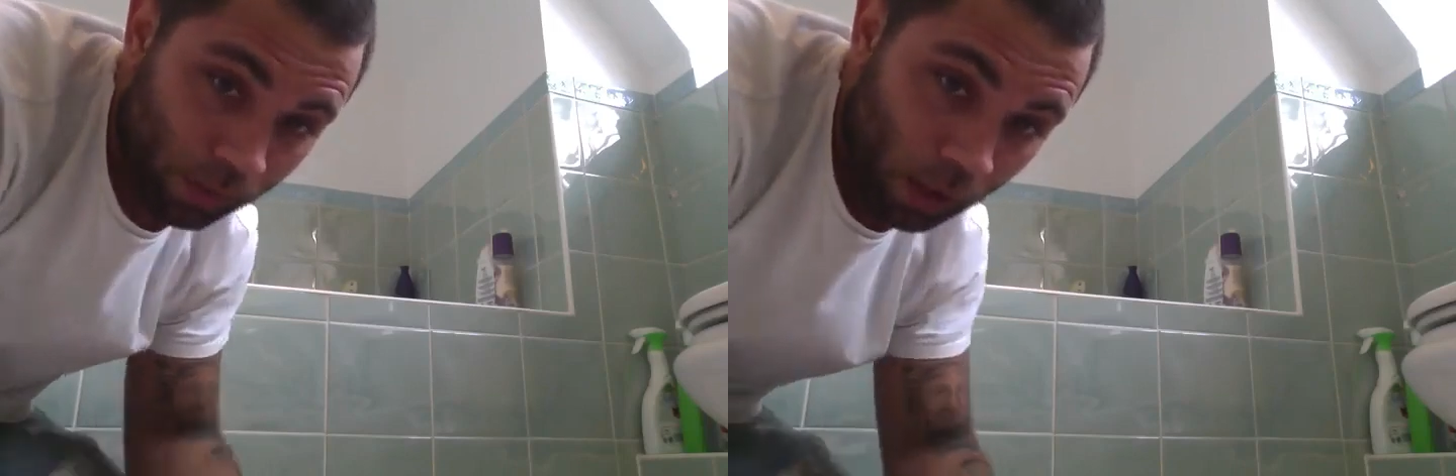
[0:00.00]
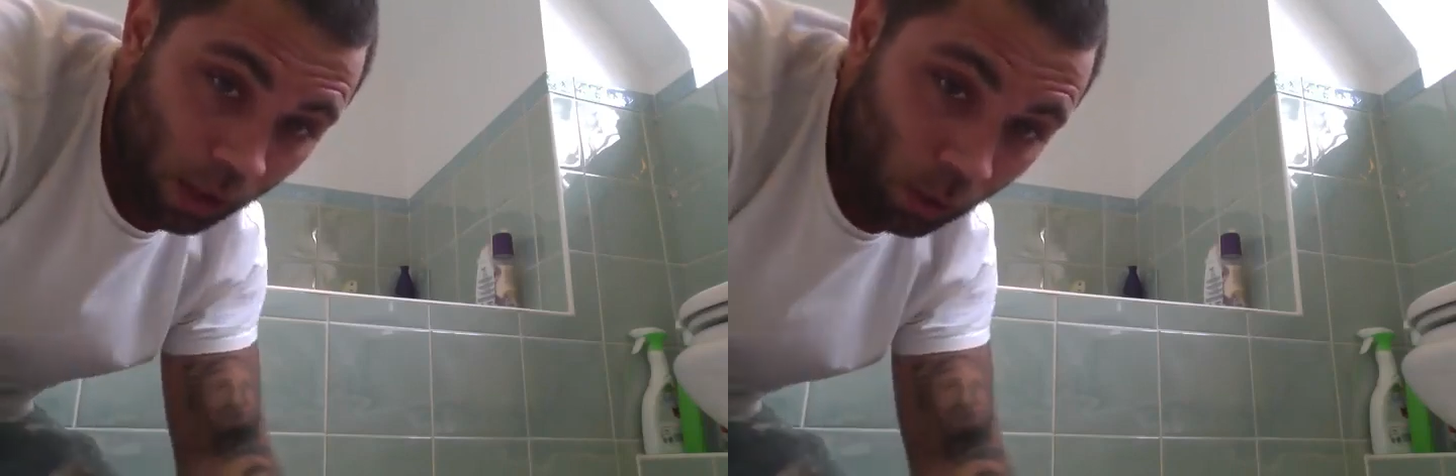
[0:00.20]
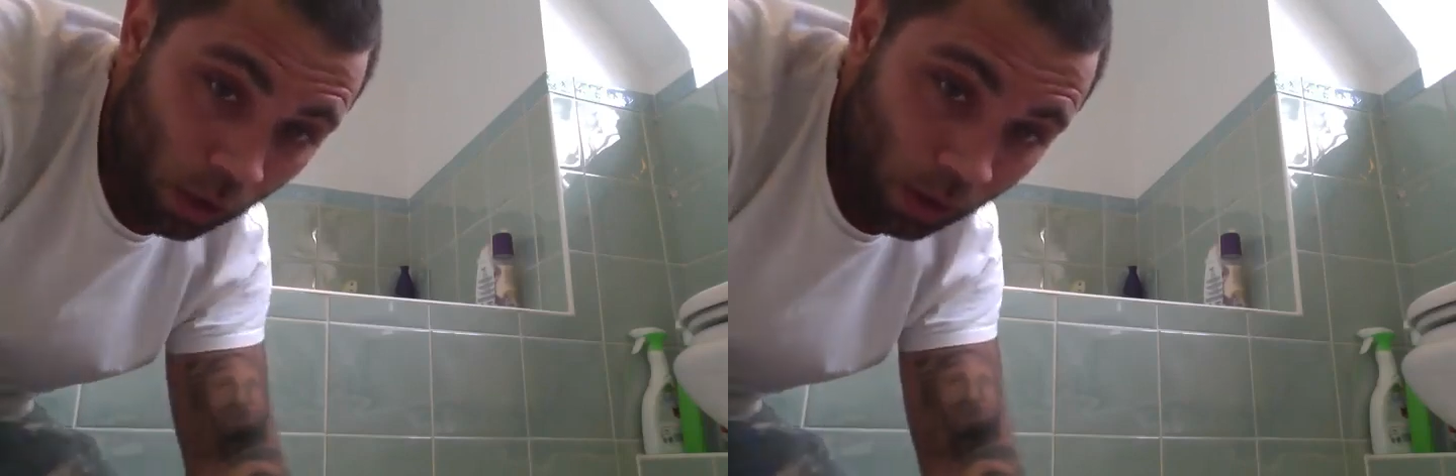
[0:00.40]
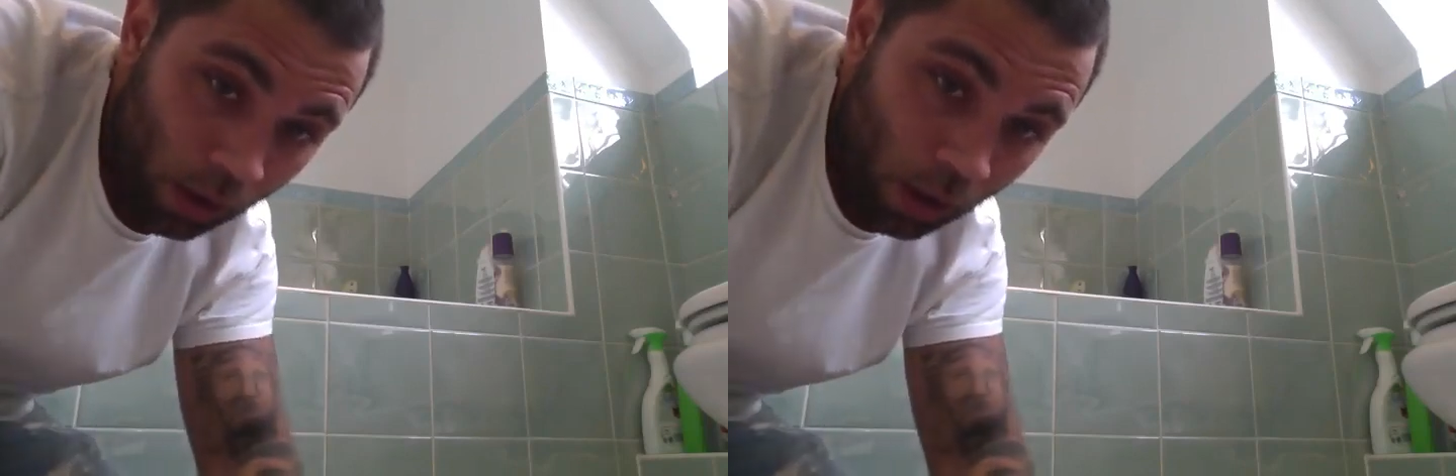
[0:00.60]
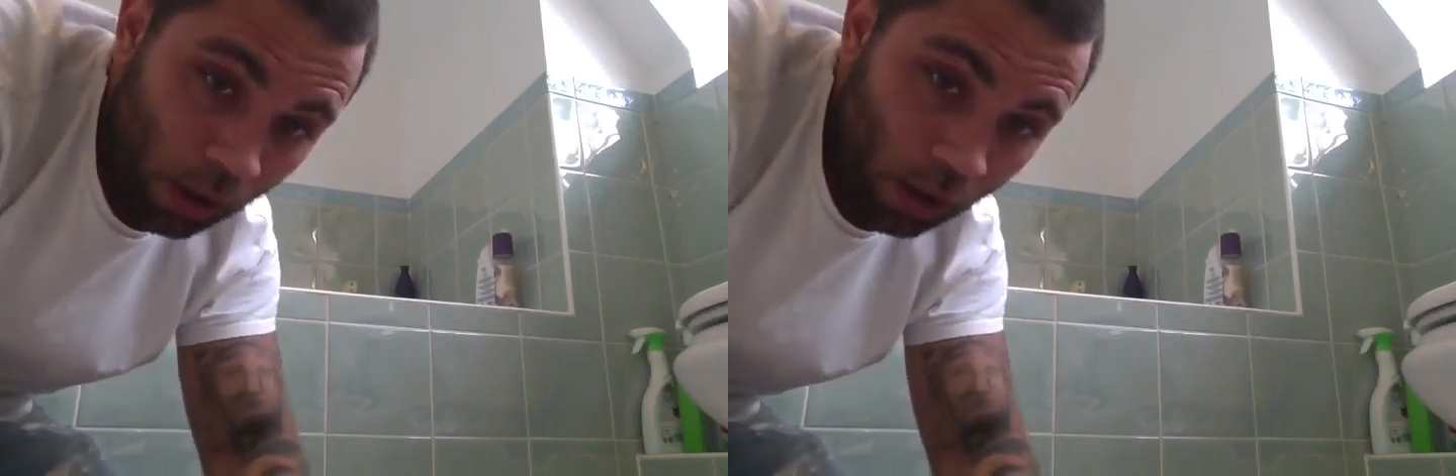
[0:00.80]
Anyway,
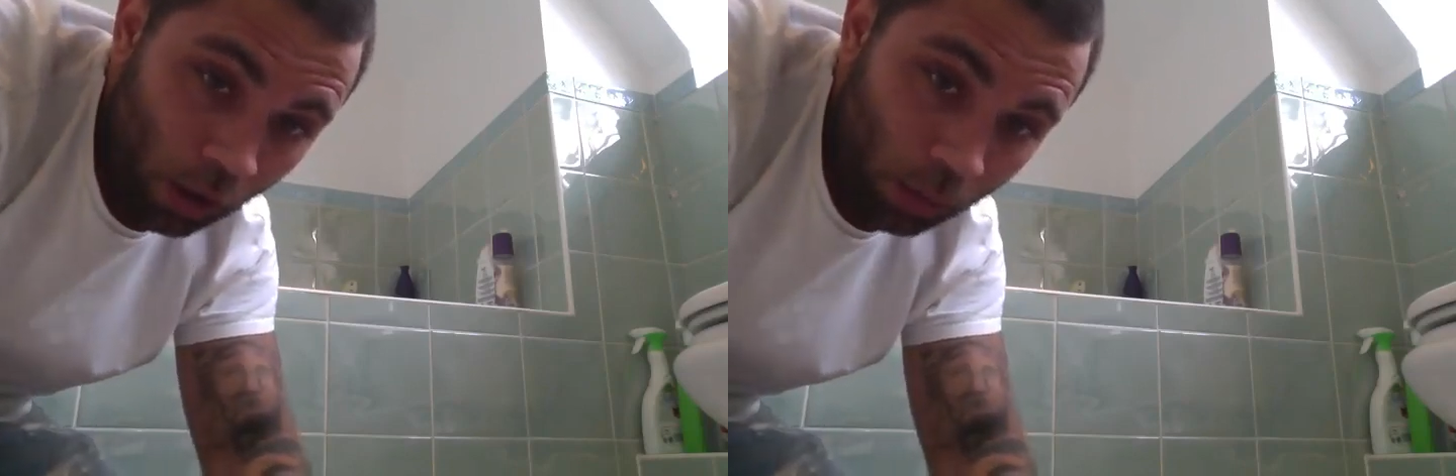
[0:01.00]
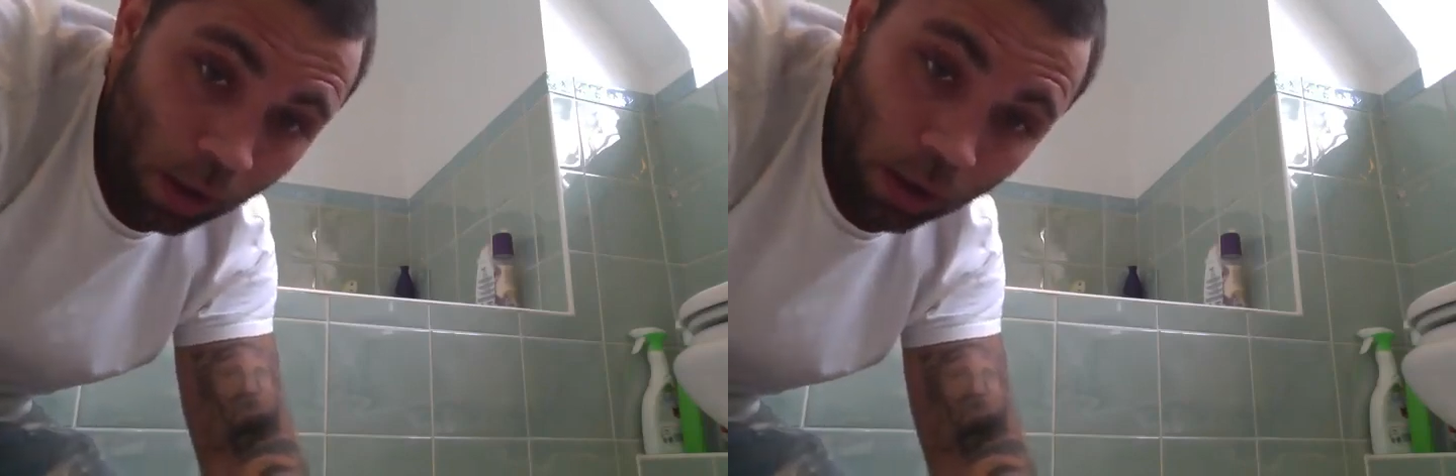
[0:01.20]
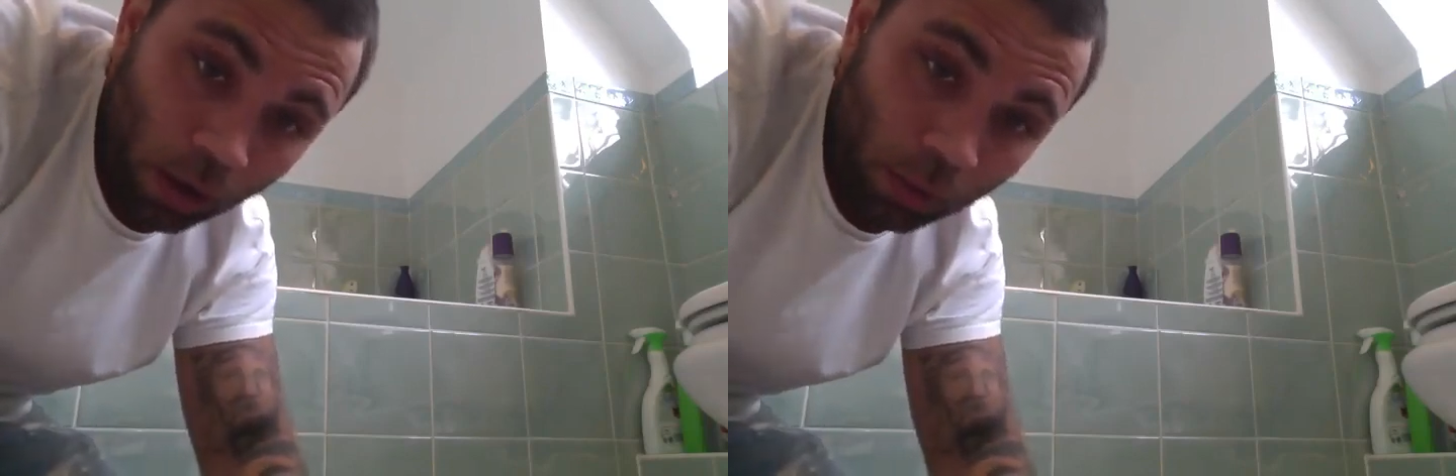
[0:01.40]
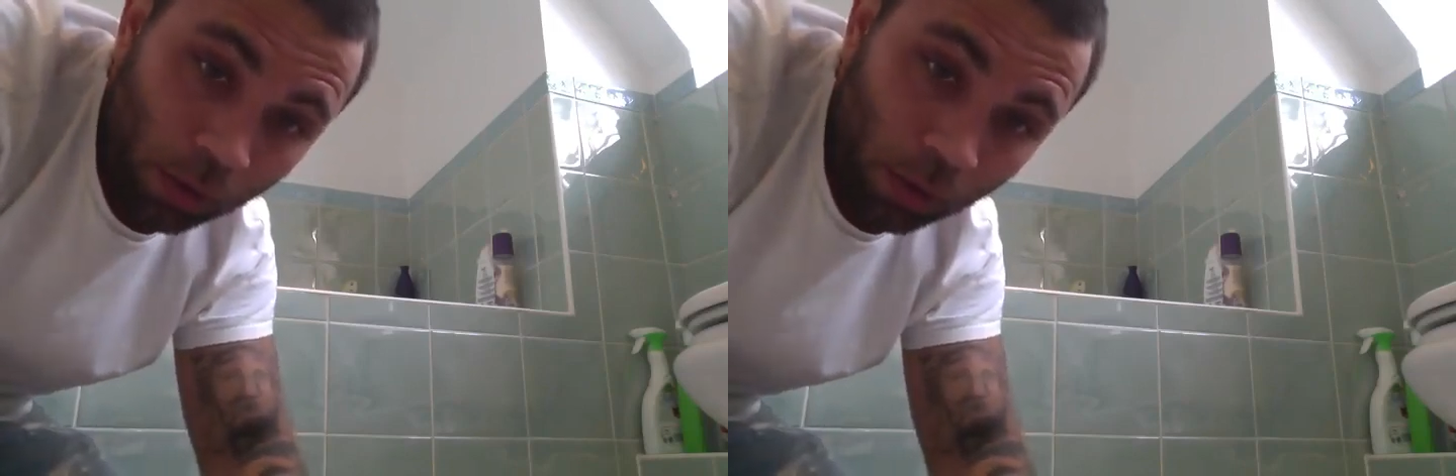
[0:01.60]
I hope that helped.